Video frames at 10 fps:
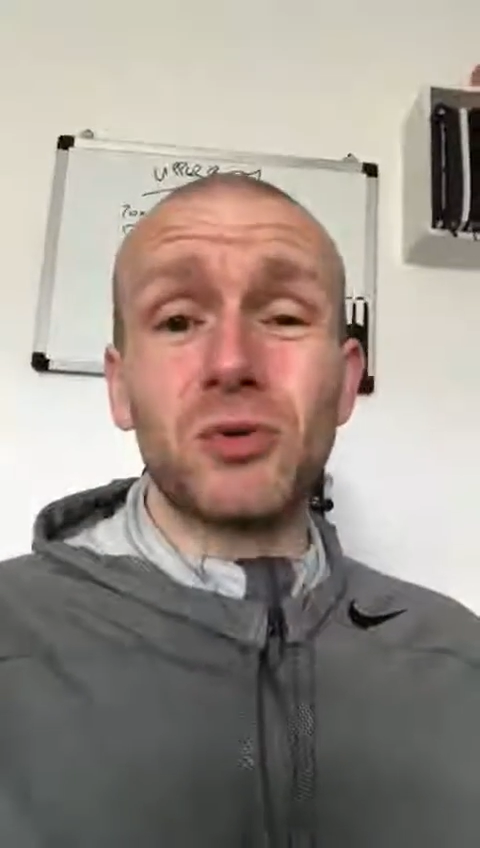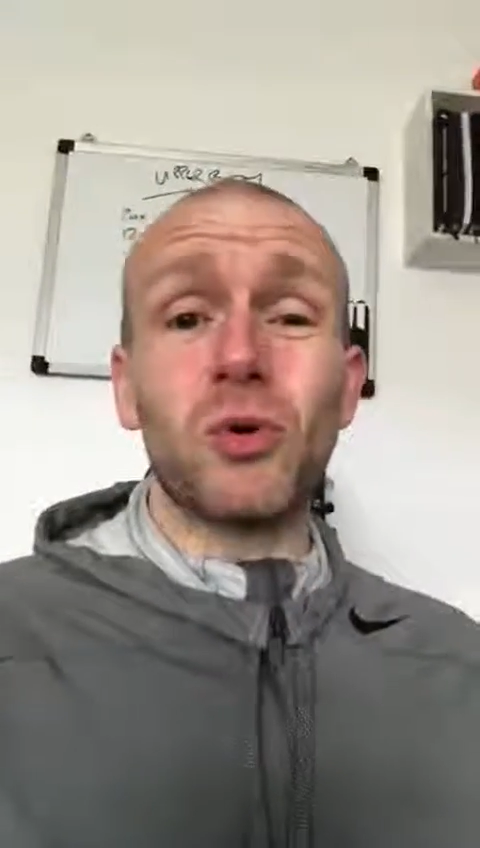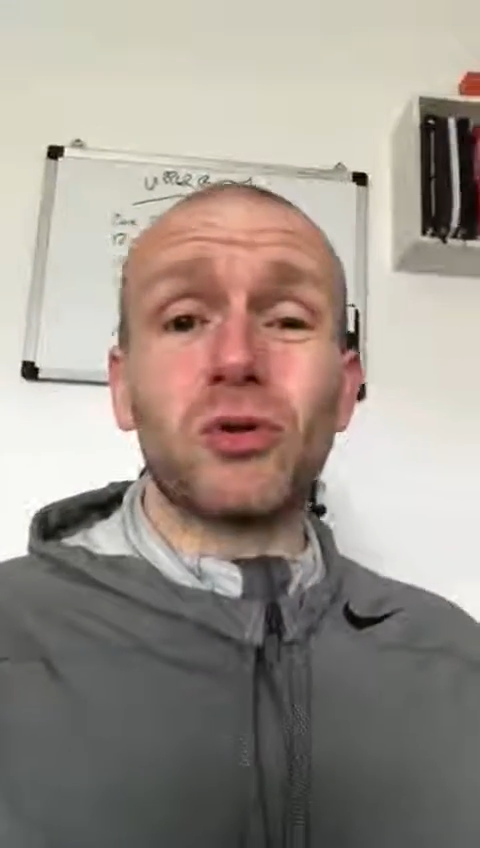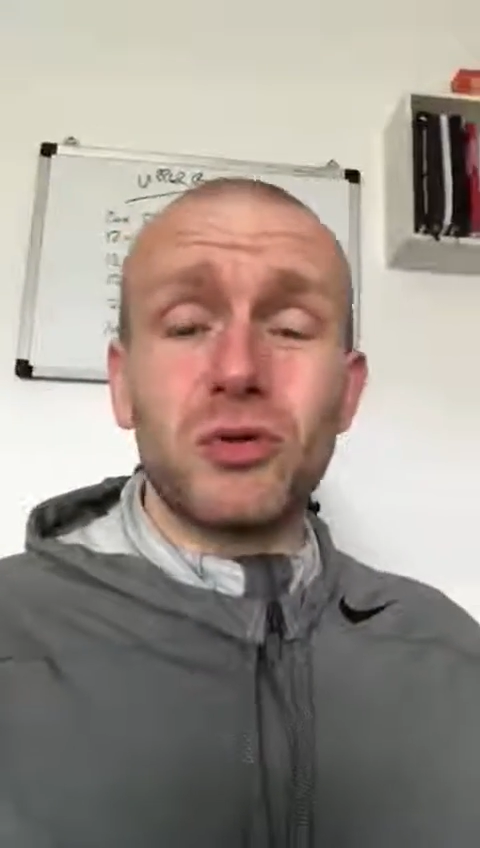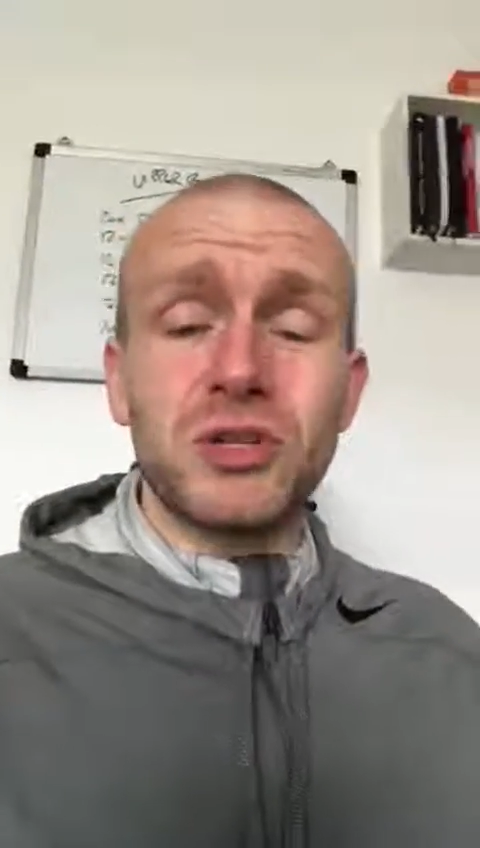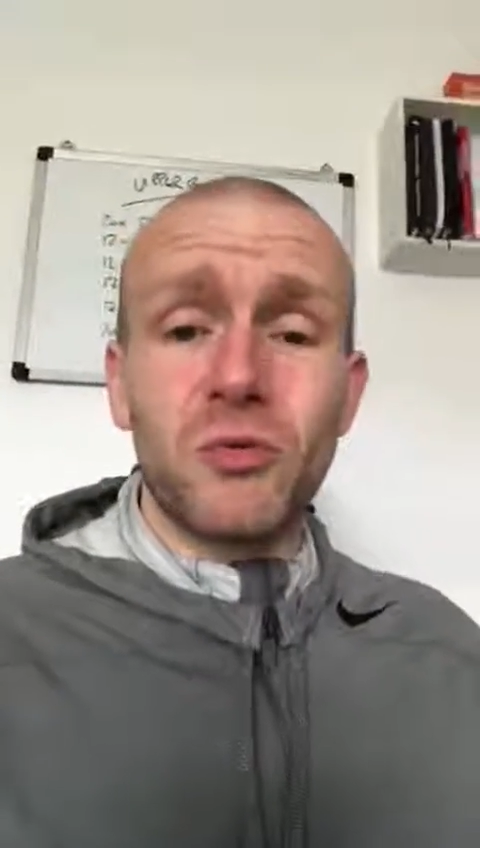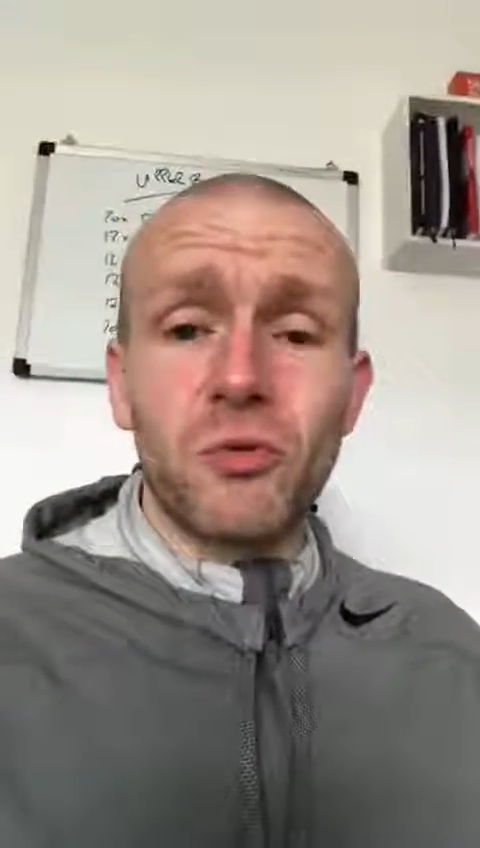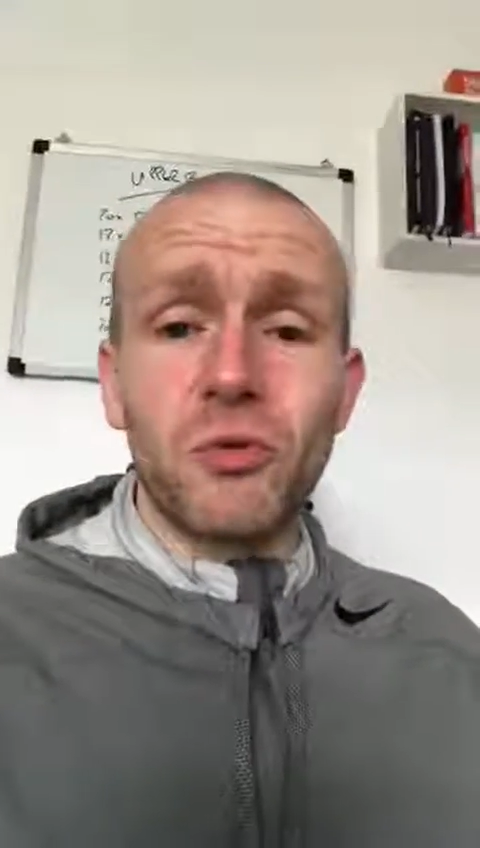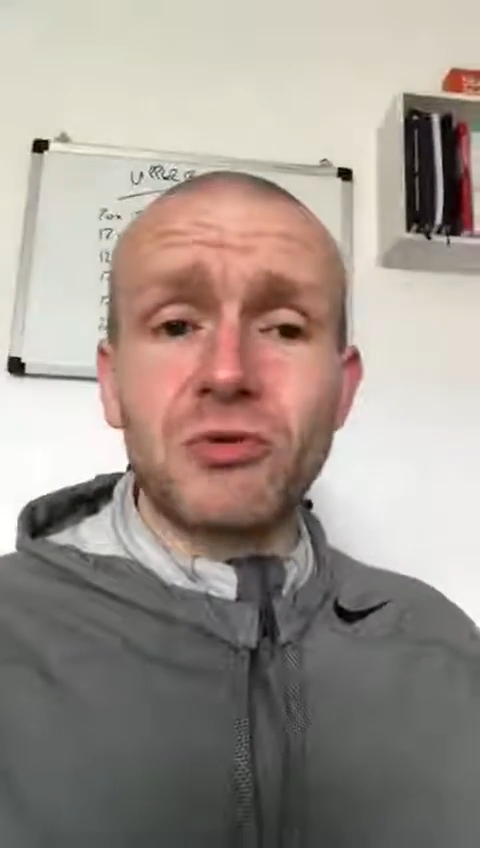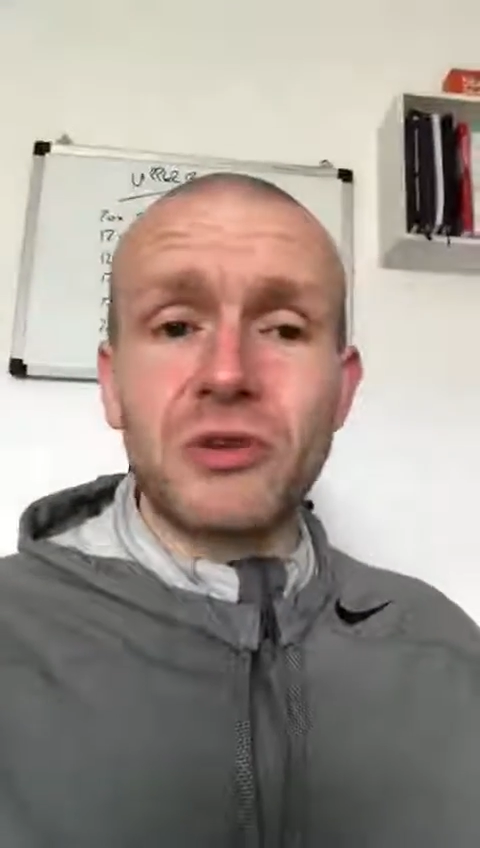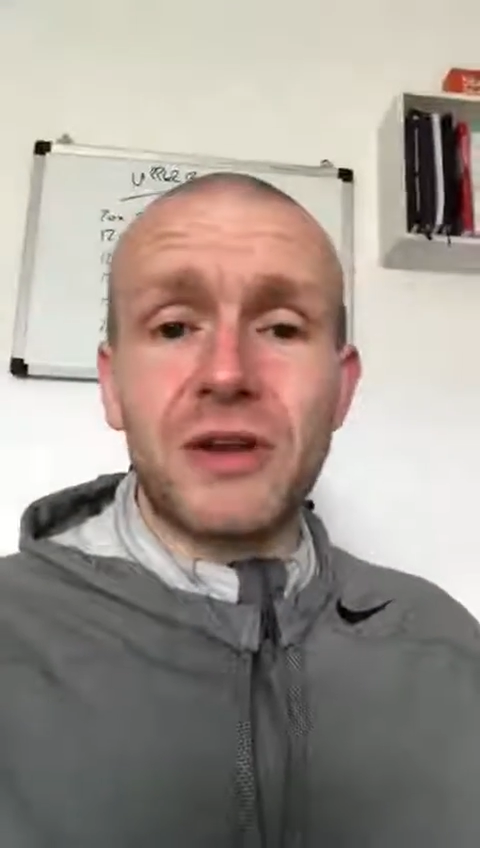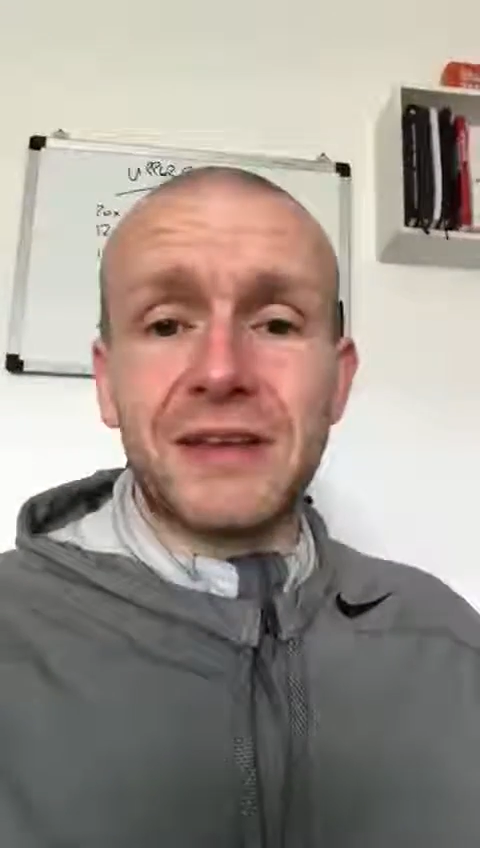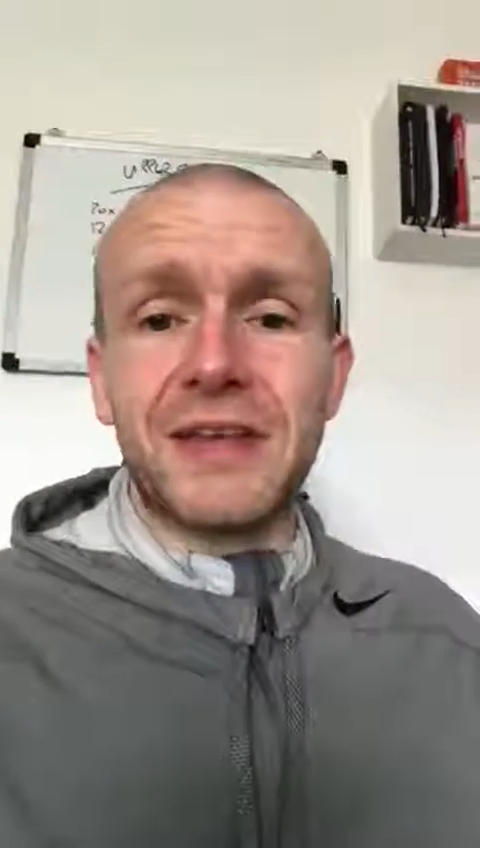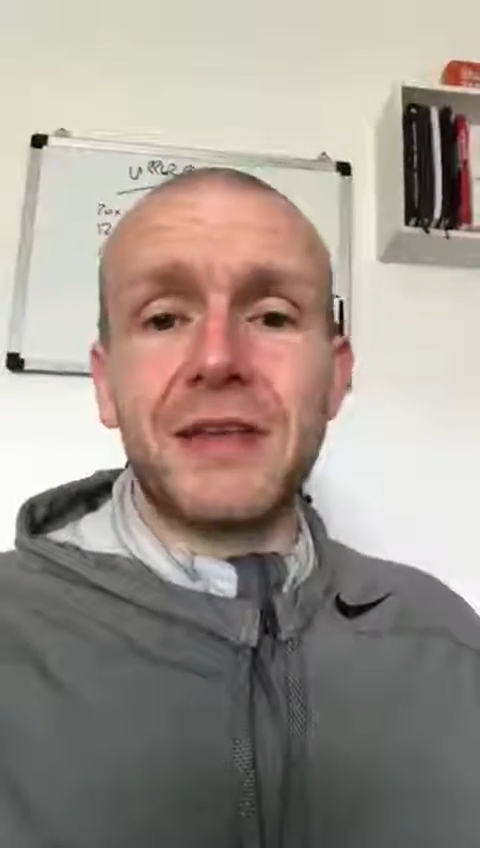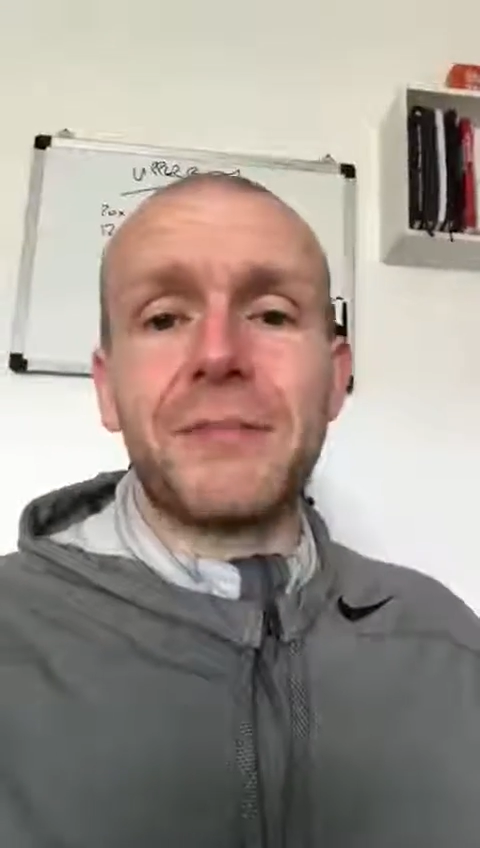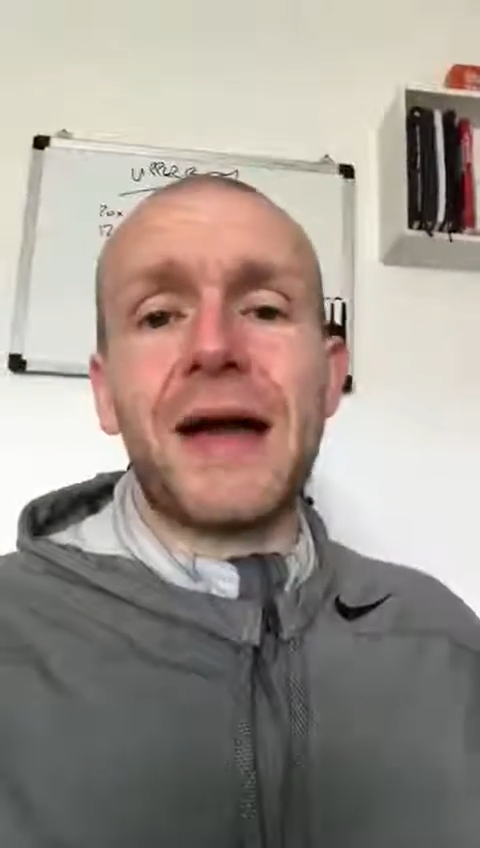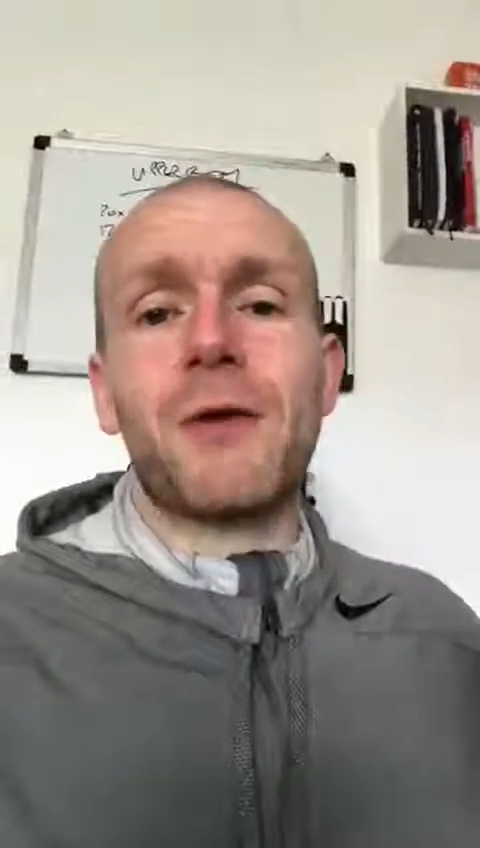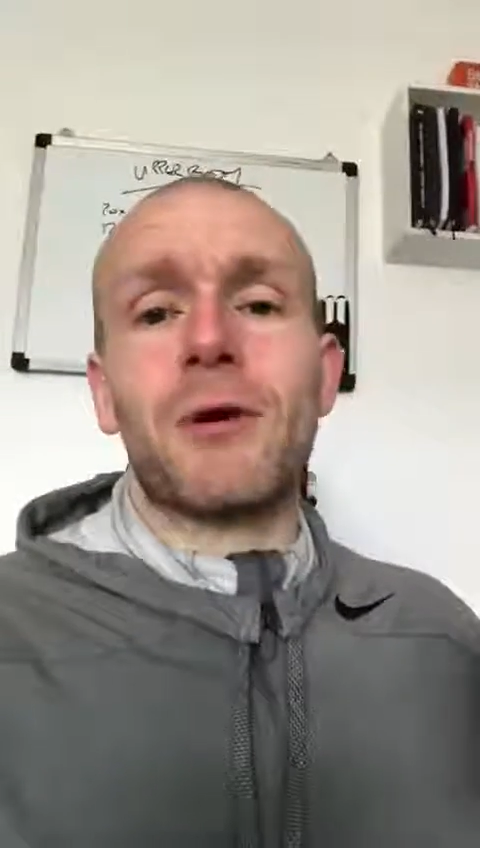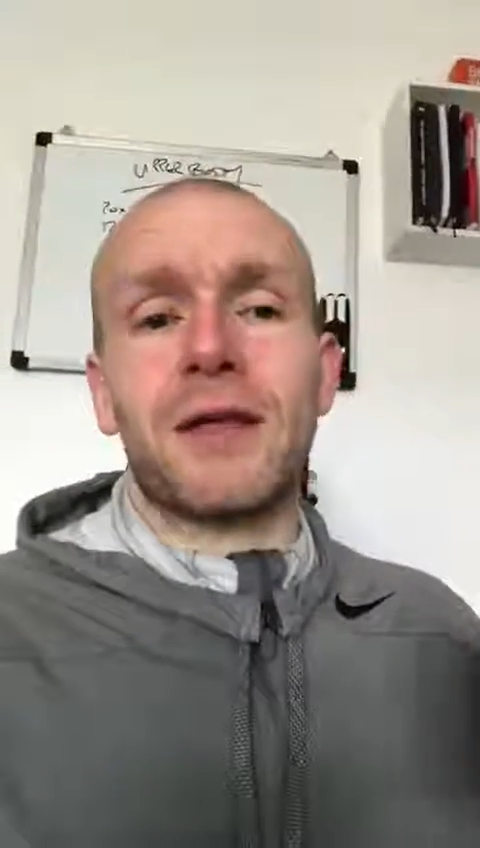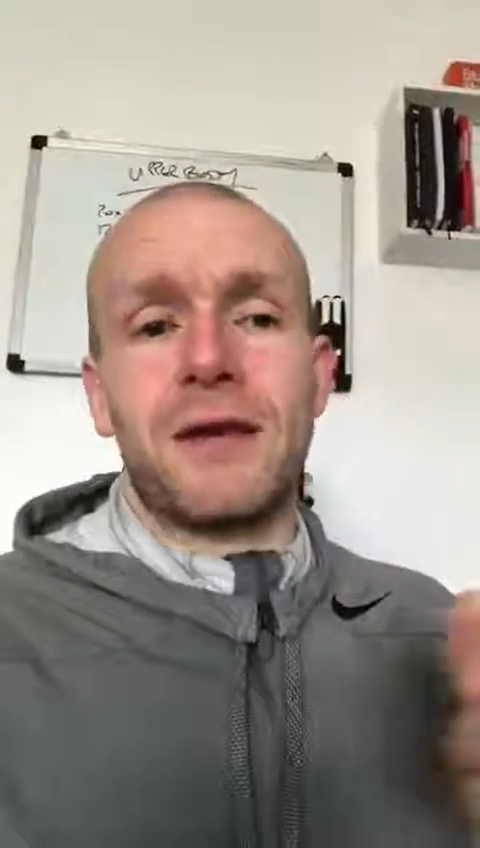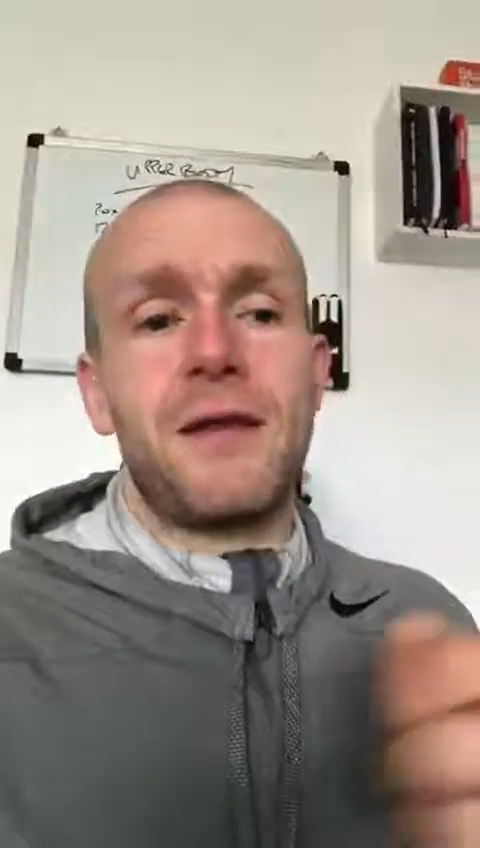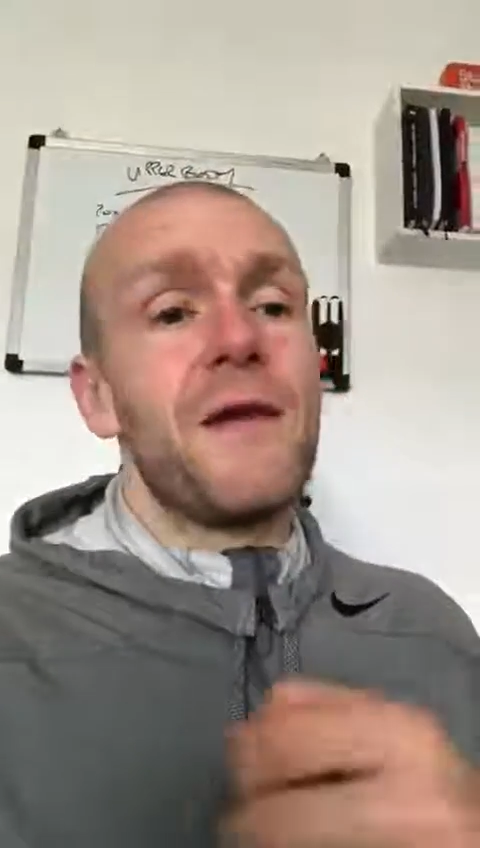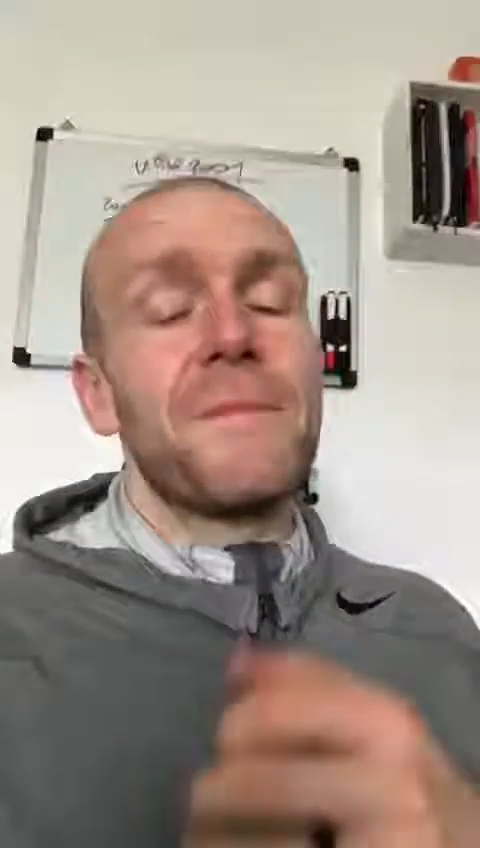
door and do some rows, all right, to get your back working.